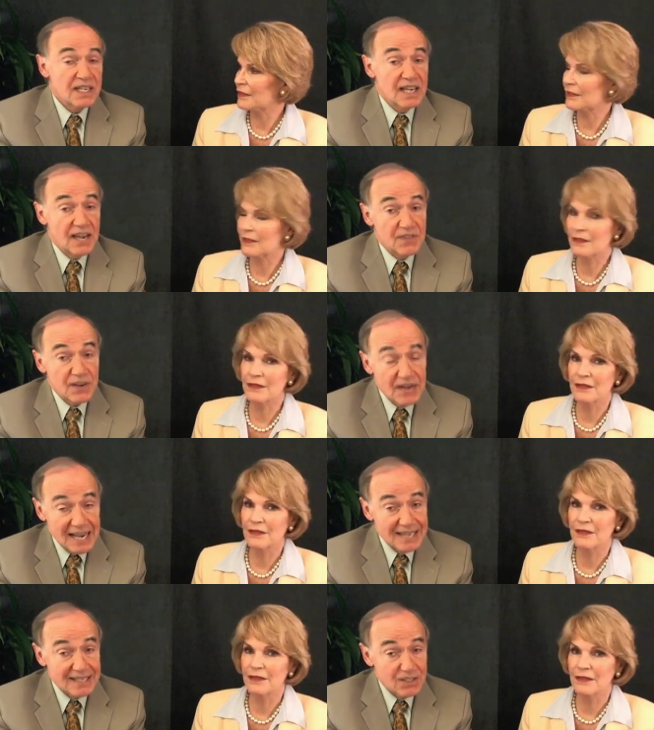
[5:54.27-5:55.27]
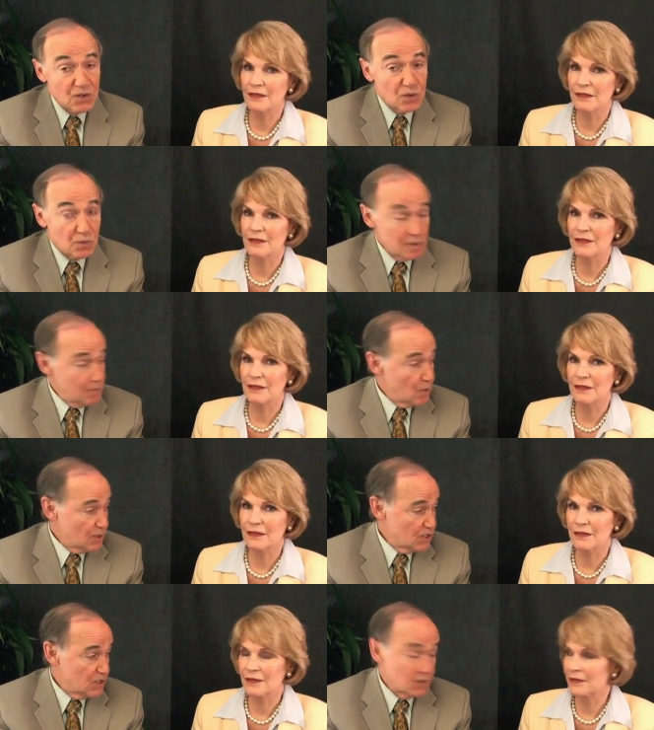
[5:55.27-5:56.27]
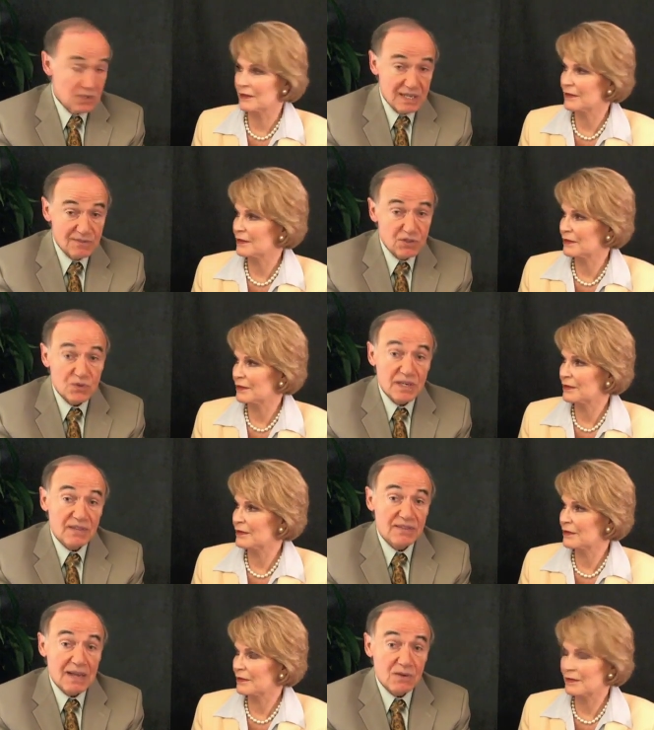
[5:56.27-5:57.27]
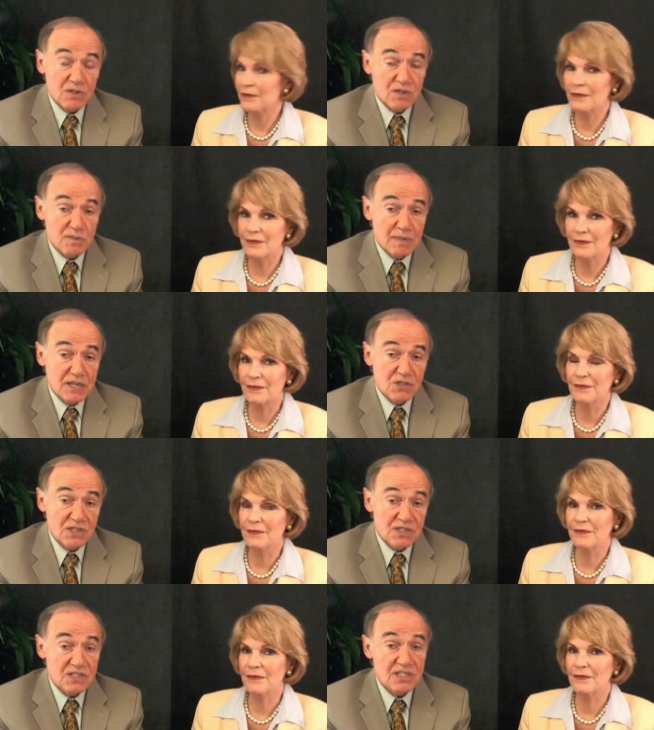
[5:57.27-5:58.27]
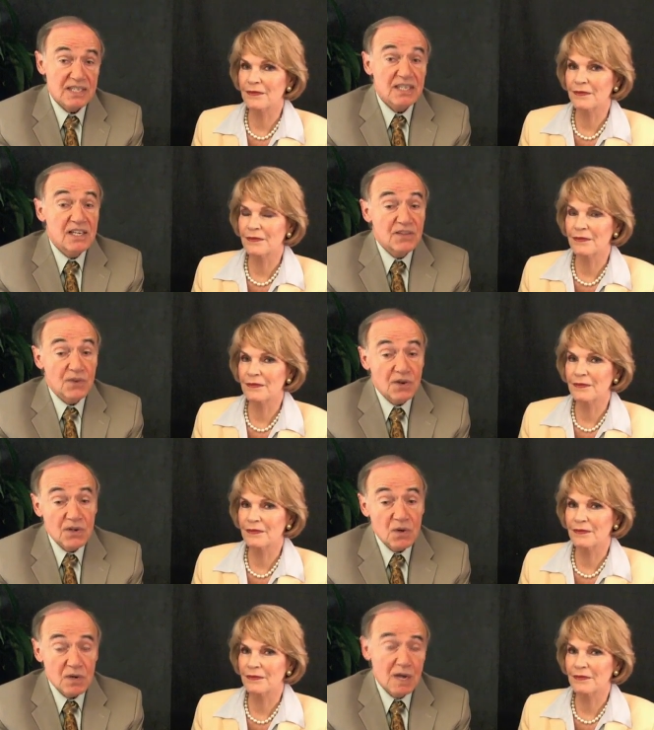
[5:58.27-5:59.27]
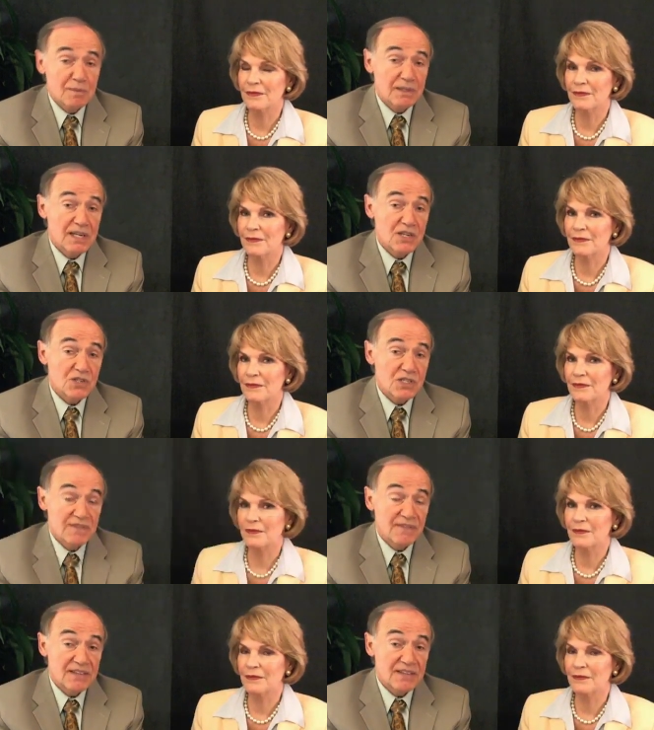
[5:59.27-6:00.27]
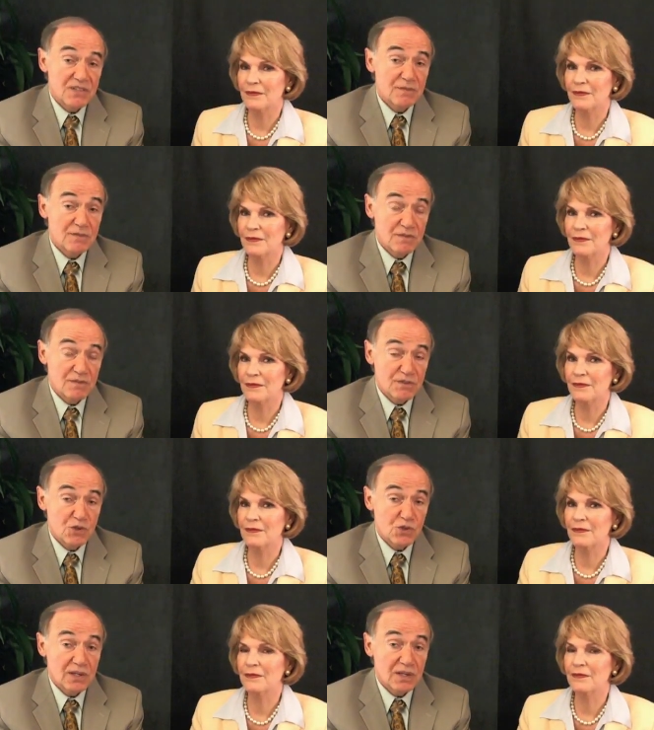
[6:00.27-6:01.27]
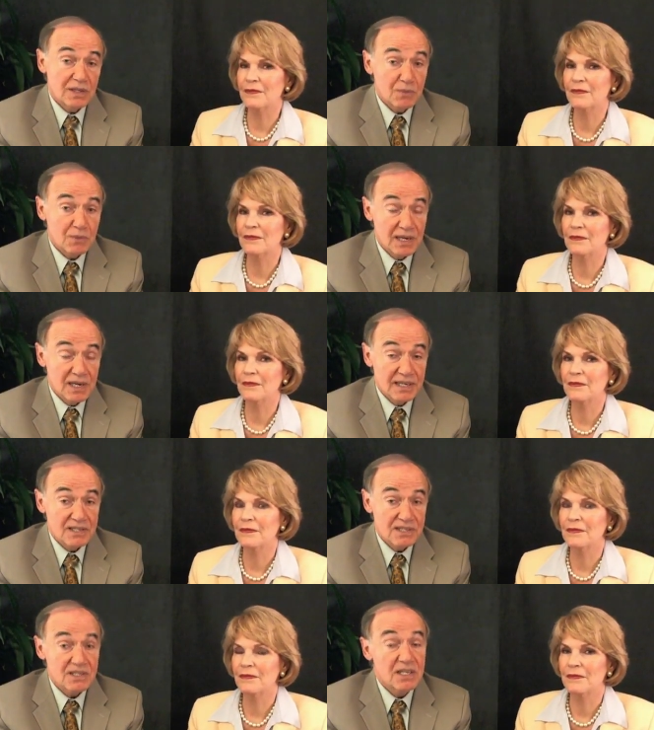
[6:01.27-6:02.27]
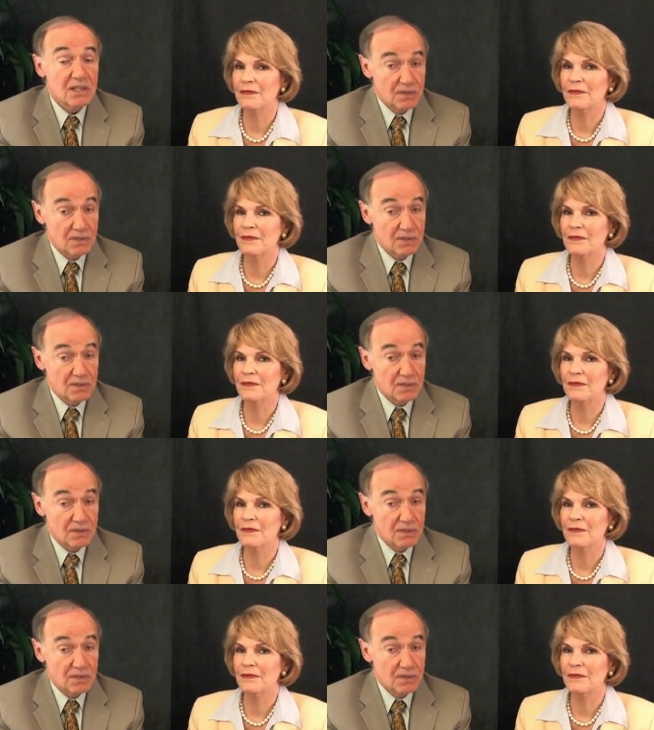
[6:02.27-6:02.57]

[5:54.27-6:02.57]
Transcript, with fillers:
Speaker 1: and their anecdotal reports to us after treating thousands of patients is that there are no complications that they've seen from fish oil, lumbrokinase, or